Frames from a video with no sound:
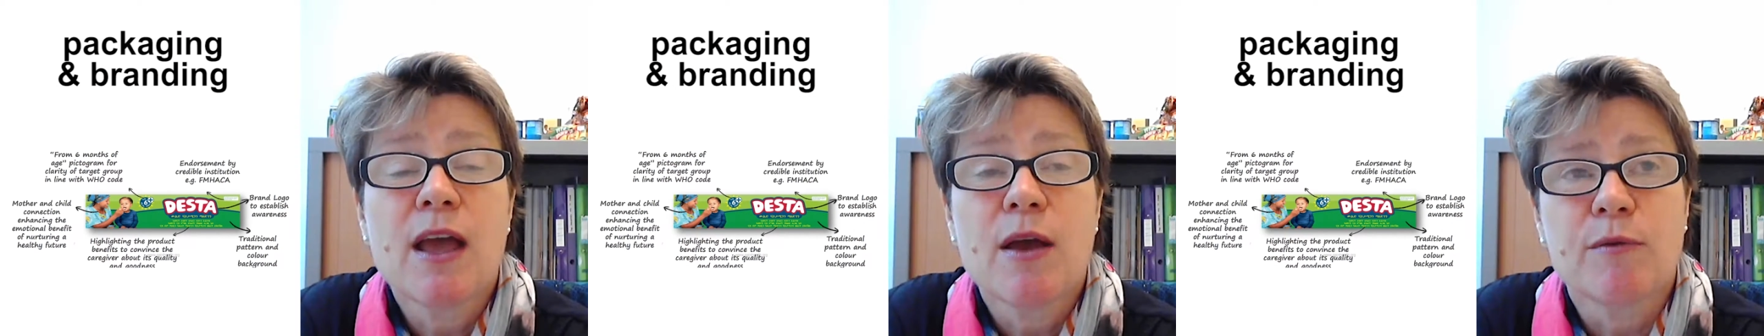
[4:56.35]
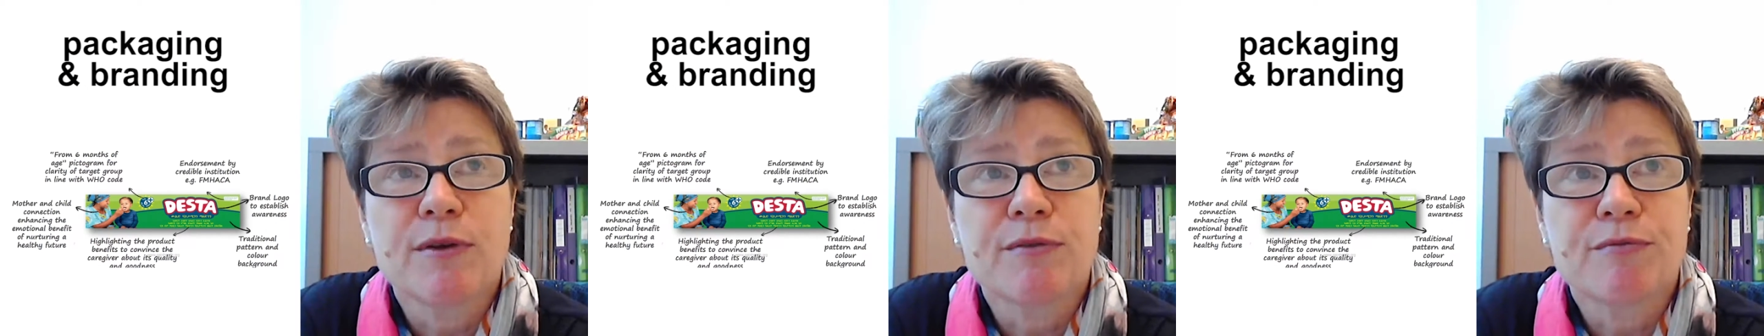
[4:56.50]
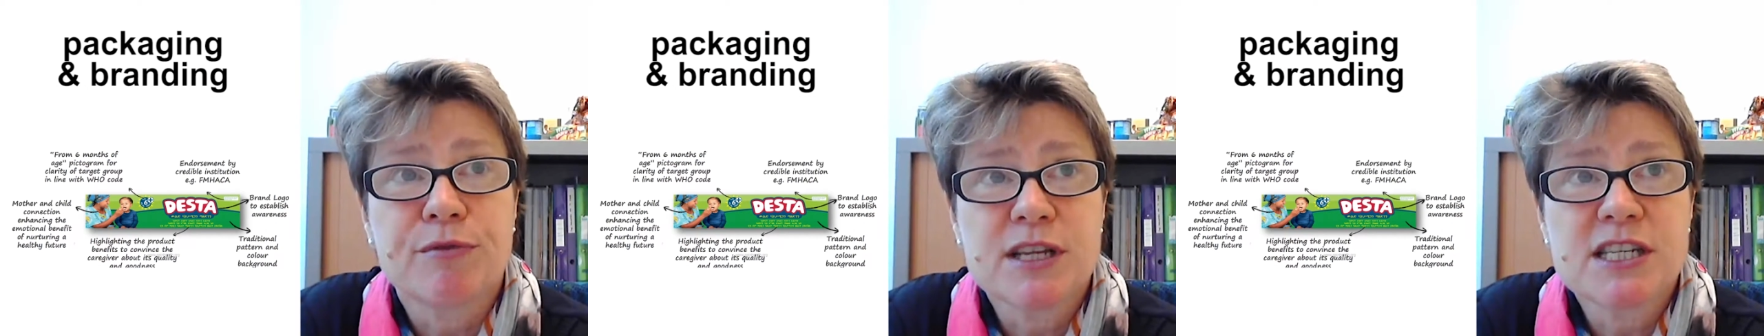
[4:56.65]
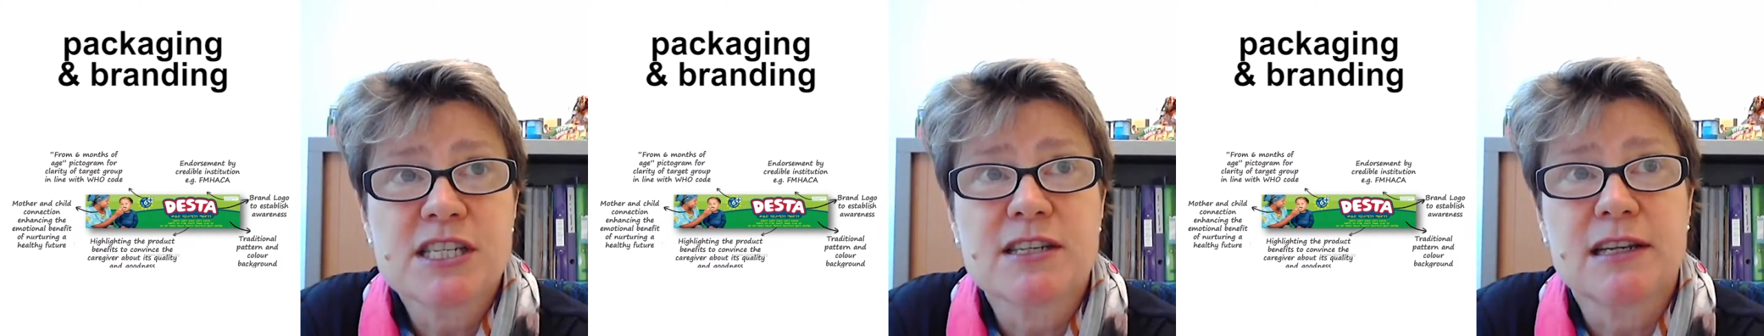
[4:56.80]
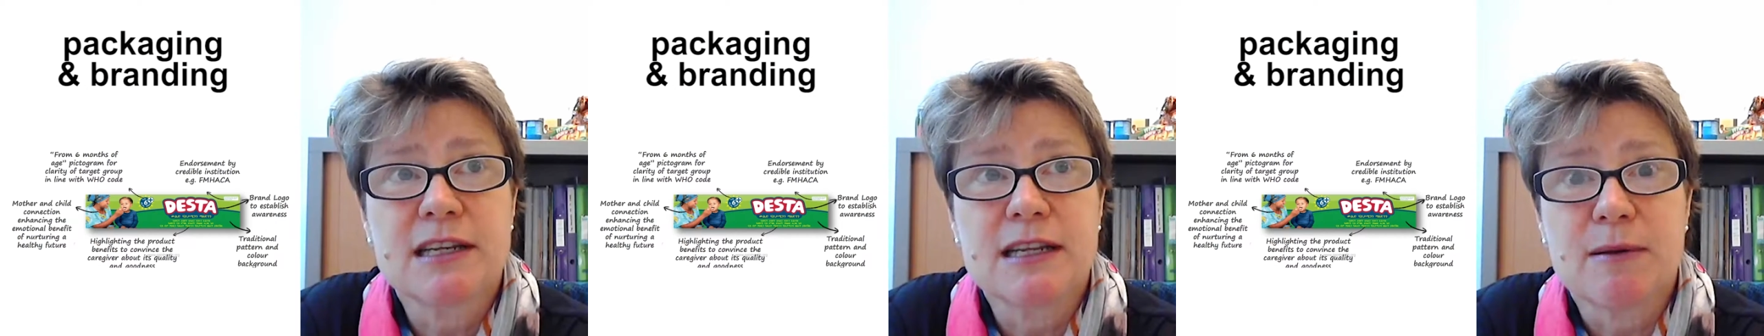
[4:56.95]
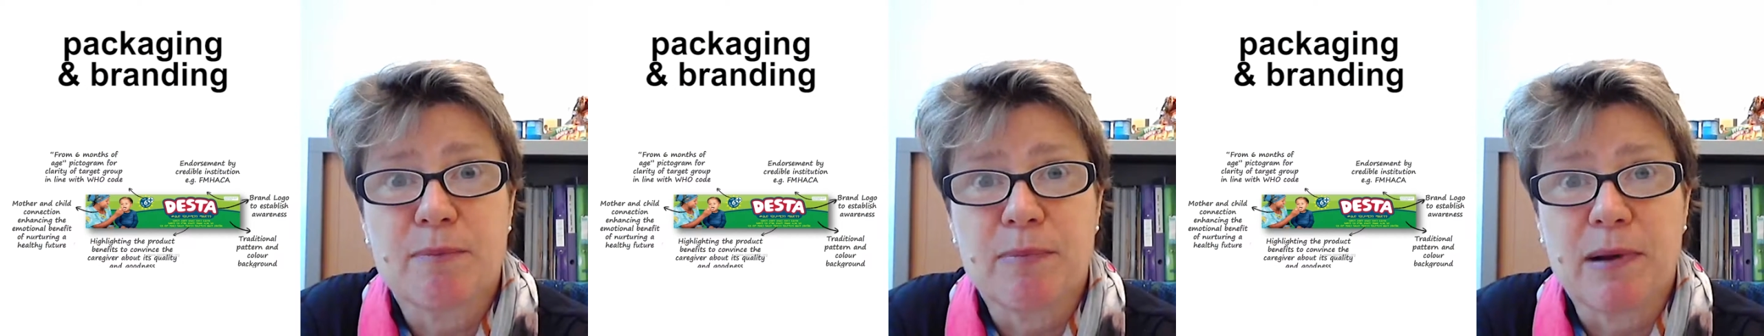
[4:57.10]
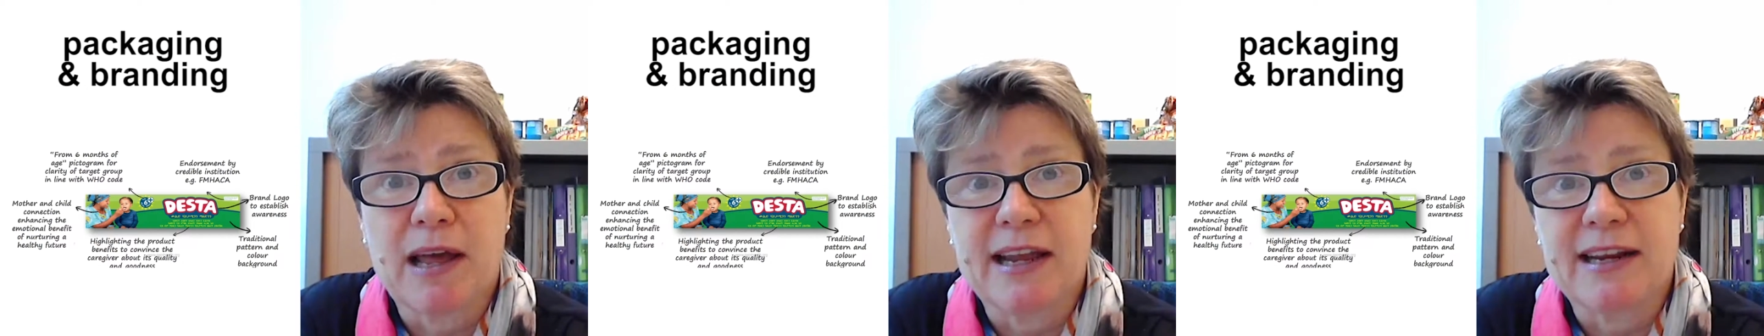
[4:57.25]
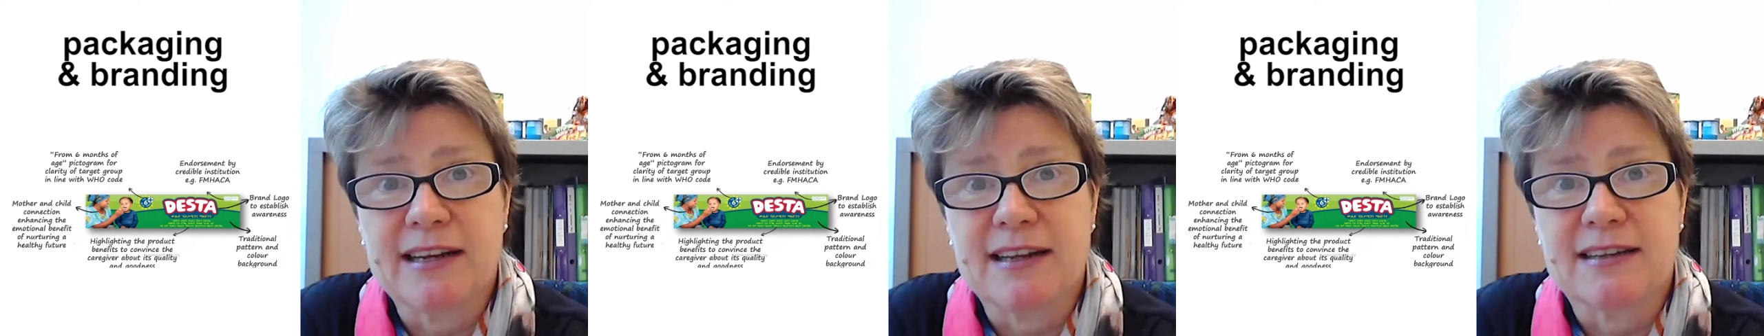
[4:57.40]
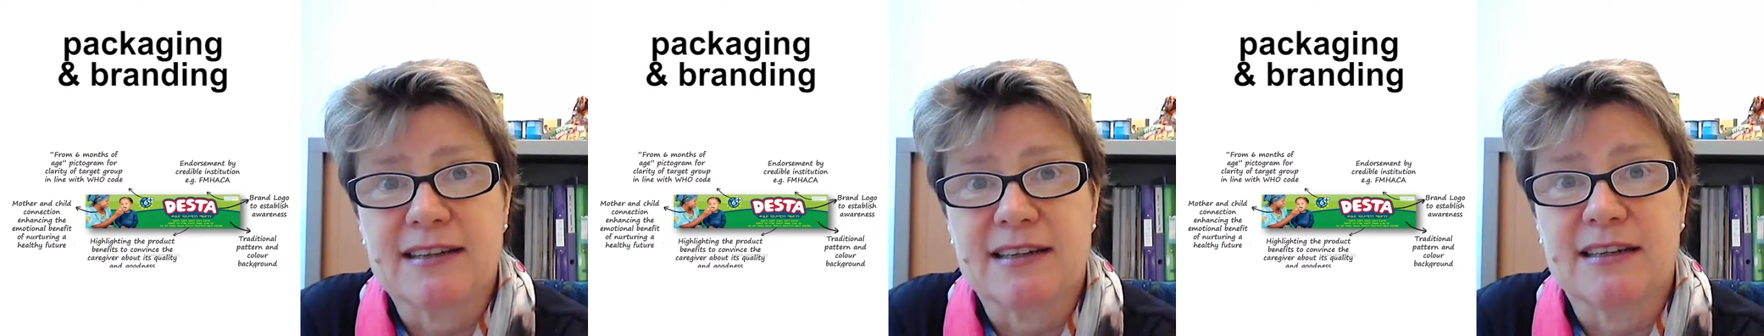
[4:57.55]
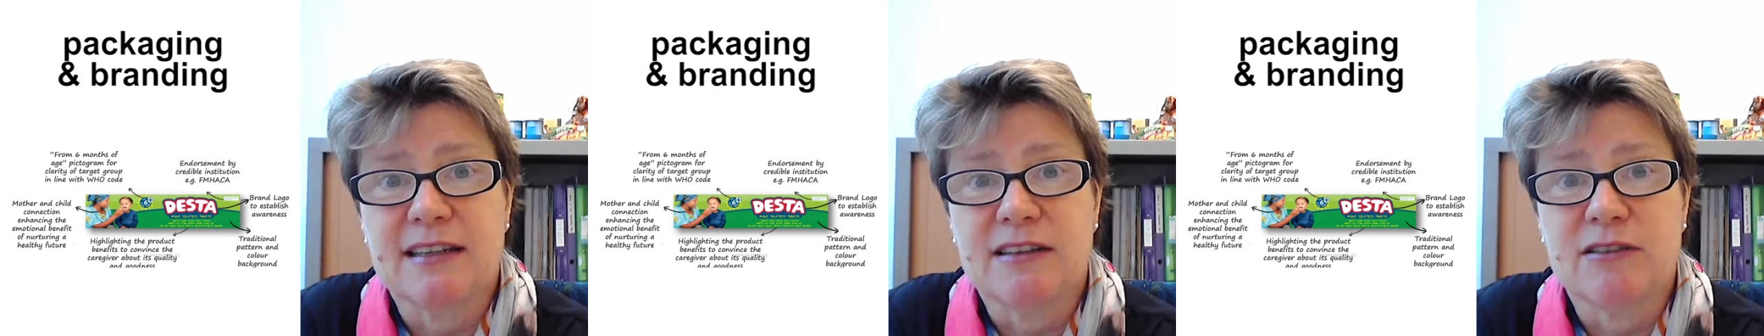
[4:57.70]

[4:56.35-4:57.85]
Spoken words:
We've recently applied that in